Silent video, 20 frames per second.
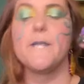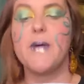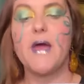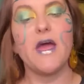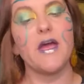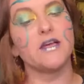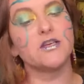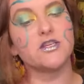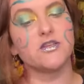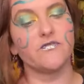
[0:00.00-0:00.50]

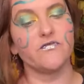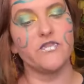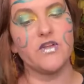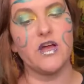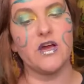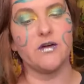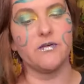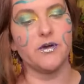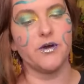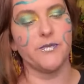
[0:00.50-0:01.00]
Passion
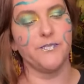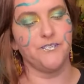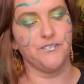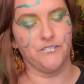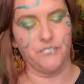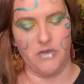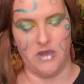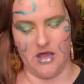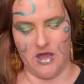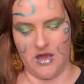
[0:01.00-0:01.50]

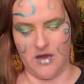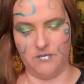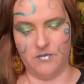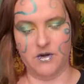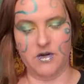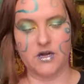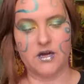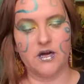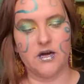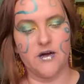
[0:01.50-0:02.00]
Flower. I'm
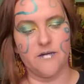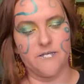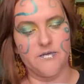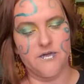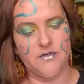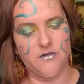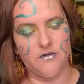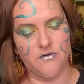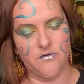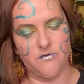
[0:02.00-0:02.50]
going to come
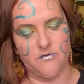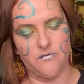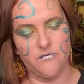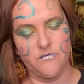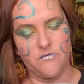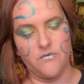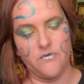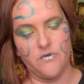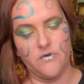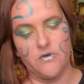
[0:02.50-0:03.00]

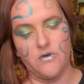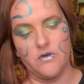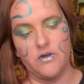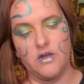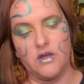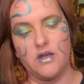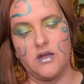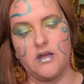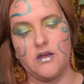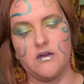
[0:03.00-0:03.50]
to
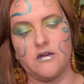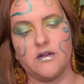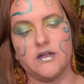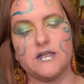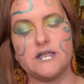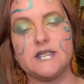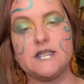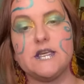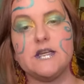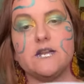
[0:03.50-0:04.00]
here.
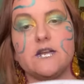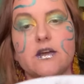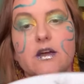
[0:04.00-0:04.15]
Let's see.